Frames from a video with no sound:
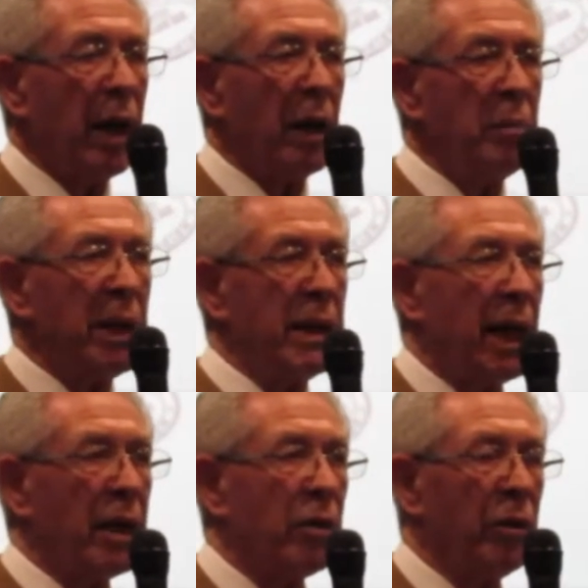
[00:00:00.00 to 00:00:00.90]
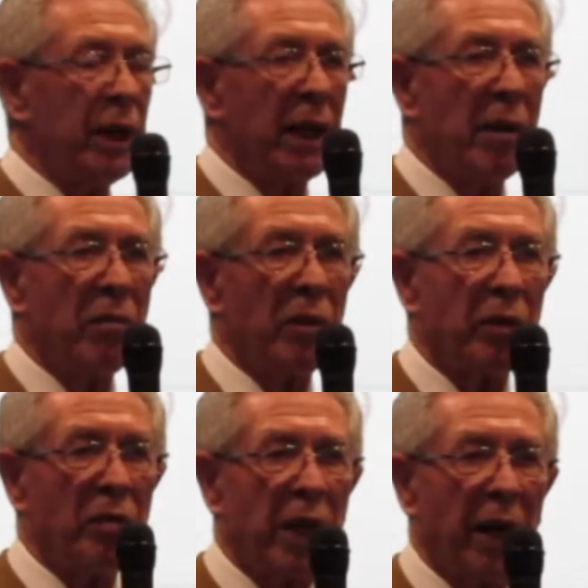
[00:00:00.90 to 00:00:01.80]
at midnight on the 11th
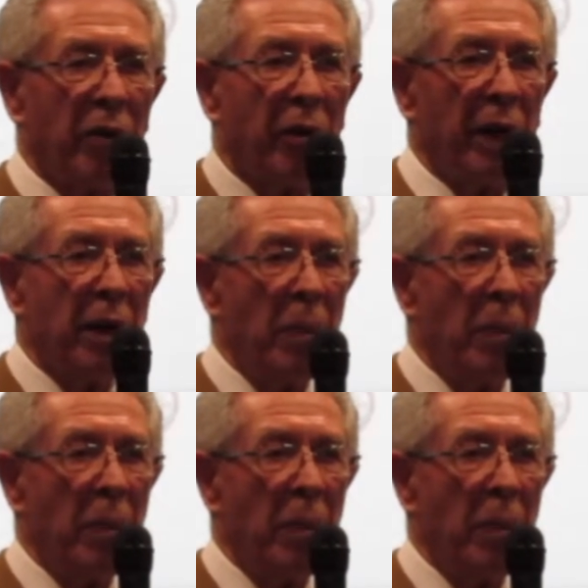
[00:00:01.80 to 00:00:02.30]
of January,